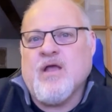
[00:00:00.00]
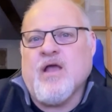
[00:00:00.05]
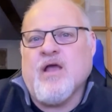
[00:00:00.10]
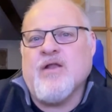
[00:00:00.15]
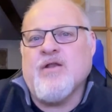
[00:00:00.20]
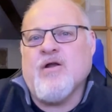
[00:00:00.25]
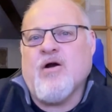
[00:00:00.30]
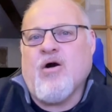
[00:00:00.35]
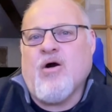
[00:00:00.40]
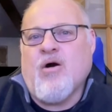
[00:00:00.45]

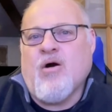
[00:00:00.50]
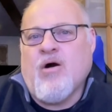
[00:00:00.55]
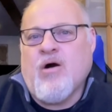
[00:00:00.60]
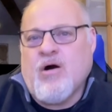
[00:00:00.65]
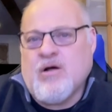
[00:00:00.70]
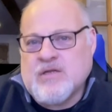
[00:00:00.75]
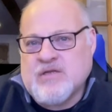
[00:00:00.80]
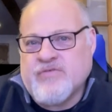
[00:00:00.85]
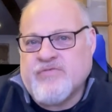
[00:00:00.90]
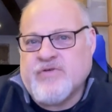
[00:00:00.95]
And
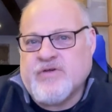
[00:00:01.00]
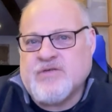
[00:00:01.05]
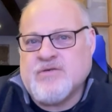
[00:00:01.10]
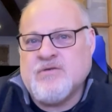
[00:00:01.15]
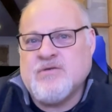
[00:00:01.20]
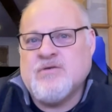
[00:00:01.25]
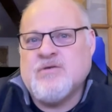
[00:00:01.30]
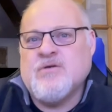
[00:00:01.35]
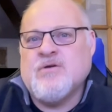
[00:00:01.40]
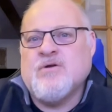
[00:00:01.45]
all of it
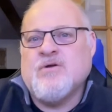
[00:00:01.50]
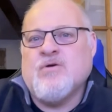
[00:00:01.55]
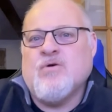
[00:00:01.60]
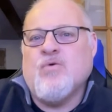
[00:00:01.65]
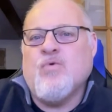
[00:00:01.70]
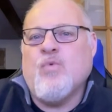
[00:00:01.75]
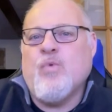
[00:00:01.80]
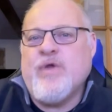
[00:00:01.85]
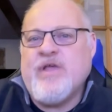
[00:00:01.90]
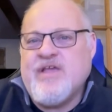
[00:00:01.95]

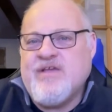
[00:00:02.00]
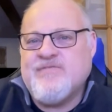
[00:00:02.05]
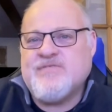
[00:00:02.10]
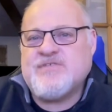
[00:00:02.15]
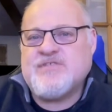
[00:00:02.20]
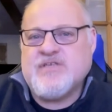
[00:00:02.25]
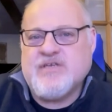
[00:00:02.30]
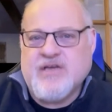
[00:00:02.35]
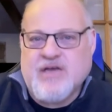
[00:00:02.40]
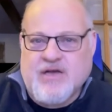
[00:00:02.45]

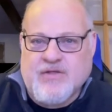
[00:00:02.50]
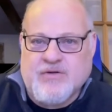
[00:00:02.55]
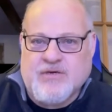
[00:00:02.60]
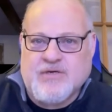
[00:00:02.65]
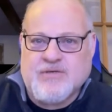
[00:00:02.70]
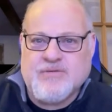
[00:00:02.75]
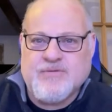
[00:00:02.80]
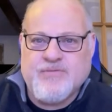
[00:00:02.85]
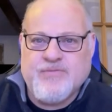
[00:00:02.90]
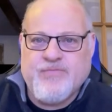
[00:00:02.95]
weaves
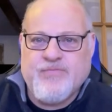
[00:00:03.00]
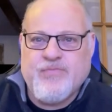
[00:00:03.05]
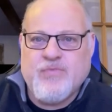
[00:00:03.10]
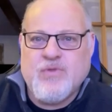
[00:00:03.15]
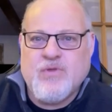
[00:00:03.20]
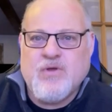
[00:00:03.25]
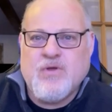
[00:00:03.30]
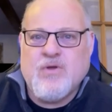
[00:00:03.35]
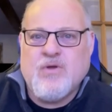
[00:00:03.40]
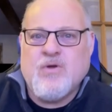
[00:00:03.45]
together
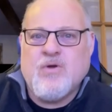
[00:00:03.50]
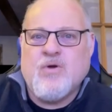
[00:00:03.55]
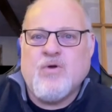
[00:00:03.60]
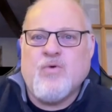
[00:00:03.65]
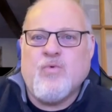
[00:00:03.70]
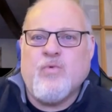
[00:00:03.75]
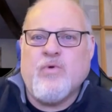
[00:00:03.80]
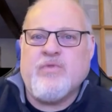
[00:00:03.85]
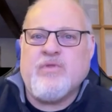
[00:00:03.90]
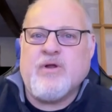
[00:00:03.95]

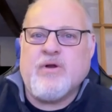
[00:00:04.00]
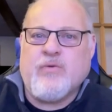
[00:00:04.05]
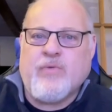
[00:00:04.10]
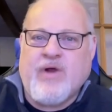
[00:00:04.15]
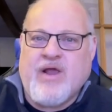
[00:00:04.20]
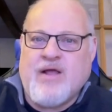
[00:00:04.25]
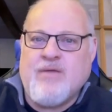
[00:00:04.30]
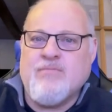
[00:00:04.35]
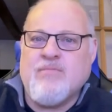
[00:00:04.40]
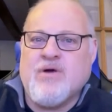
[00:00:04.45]
with a
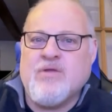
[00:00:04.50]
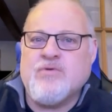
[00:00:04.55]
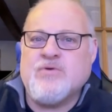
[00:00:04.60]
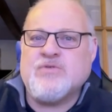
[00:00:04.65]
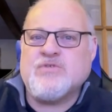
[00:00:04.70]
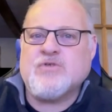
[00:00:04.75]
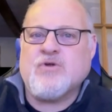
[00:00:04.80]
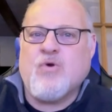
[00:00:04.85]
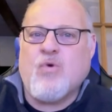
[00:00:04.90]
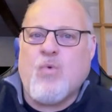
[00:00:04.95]

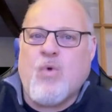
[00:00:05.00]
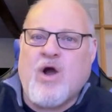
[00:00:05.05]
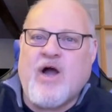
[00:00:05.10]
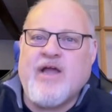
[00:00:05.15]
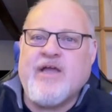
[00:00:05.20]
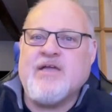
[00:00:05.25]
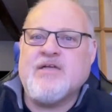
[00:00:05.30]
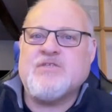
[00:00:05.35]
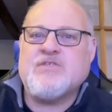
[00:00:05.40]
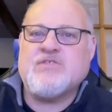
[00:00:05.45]
grandmother's
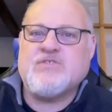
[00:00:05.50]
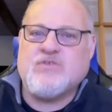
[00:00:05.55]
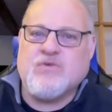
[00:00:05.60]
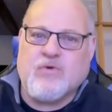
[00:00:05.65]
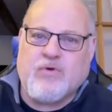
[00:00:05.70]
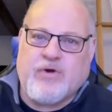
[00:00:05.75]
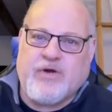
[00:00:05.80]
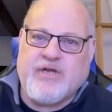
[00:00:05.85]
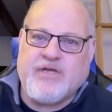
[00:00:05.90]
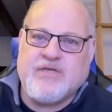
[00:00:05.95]
quiet
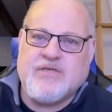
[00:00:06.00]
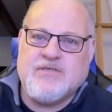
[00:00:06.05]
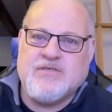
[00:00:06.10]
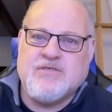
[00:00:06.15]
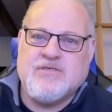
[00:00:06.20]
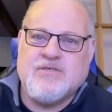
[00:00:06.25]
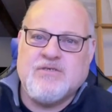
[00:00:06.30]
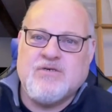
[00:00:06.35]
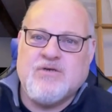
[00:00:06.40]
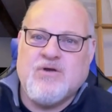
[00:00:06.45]
story,
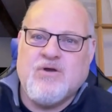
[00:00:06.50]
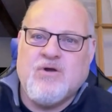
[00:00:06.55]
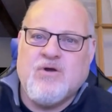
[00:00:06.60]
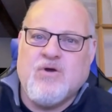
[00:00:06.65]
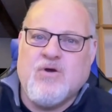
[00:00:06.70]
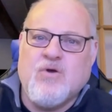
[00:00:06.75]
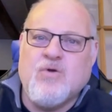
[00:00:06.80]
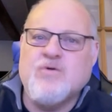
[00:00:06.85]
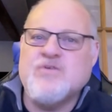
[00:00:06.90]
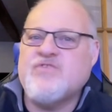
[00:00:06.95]

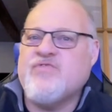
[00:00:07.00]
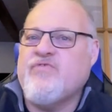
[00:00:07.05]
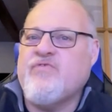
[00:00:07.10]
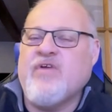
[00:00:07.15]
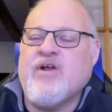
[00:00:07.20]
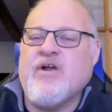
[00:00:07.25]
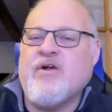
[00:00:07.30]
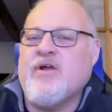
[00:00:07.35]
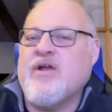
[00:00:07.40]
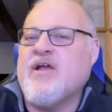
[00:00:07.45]
whose
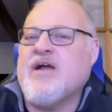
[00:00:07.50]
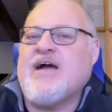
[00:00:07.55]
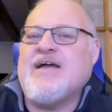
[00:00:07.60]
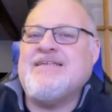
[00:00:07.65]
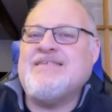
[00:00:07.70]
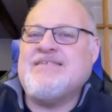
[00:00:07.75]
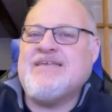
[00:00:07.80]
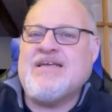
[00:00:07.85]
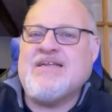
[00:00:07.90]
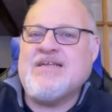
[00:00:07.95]
very
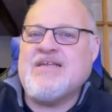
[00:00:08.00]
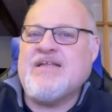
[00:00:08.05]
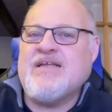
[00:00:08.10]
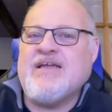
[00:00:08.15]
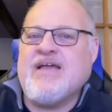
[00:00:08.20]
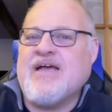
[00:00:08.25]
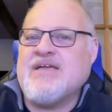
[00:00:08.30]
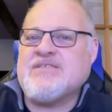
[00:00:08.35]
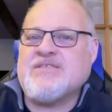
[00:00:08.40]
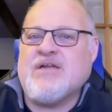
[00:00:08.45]

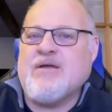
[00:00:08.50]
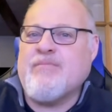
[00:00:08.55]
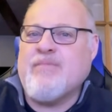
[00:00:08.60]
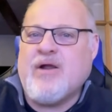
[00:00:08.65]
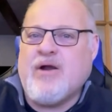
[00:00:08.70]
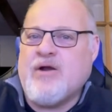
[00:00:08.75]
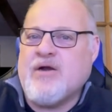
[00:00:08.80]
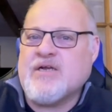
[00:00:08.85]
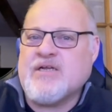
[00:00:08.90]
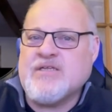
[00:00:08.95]
identity as an
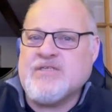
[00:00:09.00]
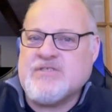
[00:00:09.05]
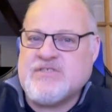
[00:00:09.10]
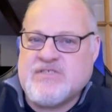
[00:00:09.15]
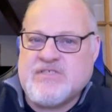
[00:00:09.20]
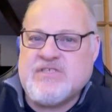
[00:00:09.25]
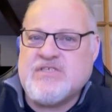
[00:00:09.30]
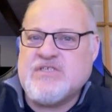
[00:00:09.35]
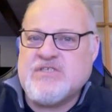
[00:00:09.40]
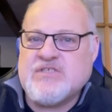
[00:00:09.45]
American
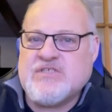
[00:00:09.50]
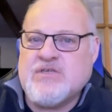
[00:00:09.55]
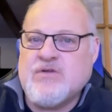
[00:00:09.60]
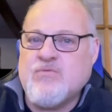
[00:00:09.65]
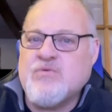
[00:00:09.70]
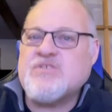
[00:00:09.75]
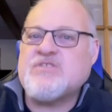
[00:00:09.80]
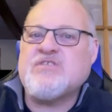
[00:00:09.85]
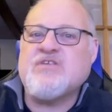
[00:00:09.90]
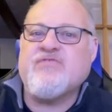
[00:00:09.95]

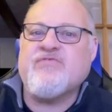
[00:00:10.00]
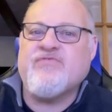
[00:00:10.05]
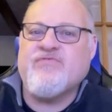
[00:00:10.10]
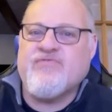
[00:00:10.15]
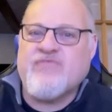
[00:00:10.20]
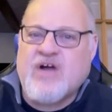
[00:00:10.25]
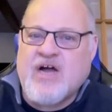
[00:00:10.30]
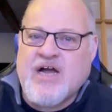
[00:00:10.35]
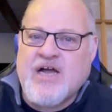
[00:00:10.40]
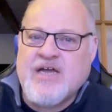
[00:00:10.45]
citizen was
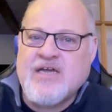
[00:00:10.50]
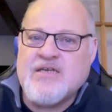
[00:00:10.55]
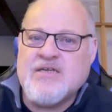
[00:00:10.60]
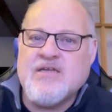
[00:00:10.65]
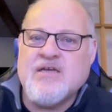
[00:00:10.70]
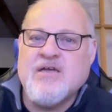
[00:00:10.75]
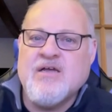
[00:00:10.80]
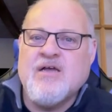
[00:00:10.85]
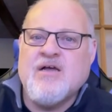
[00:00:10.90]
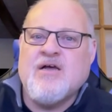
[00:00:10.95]

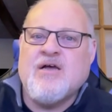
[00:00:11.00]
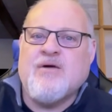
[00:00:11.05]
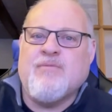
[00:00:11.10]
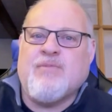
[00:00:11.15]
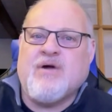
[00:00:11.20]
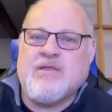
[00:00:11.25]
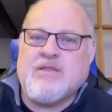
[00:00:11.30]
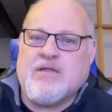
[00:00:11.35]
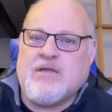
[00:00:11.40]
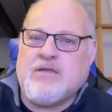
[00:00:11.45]
defined
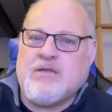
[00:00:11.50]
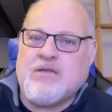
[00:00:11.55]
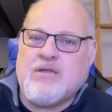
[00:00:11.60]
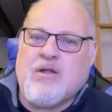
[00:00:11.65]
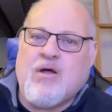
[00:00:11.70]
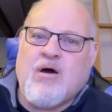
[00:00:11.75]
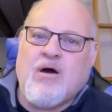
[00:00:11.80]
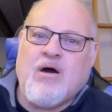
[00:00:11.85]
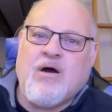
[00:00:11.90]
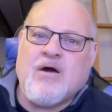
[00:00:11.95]
by the
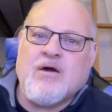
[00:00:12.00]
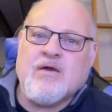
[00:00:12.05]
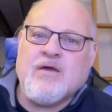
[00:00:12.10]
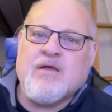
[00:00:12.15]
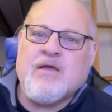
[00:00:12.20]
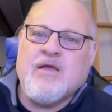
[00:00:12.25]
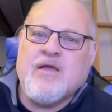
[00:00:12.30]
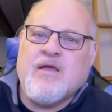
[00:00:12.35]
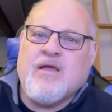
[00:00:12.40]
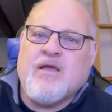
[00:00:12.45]
long